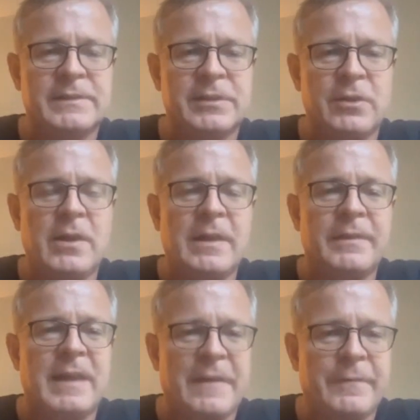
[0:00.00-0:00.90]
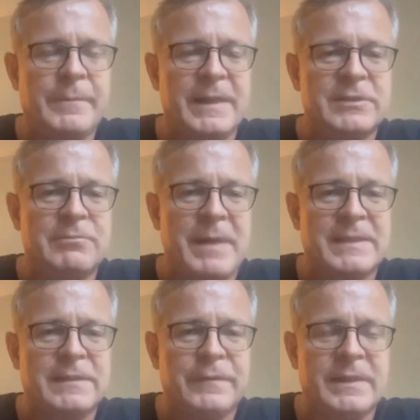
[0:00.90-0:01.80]
So the government has to
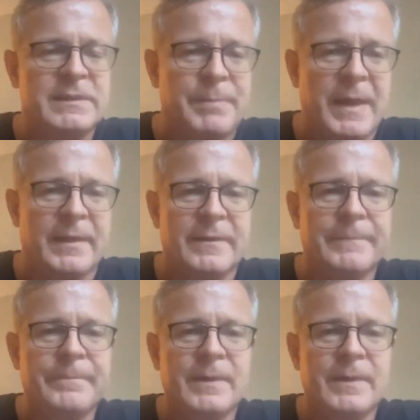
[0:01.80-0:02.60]
massively expand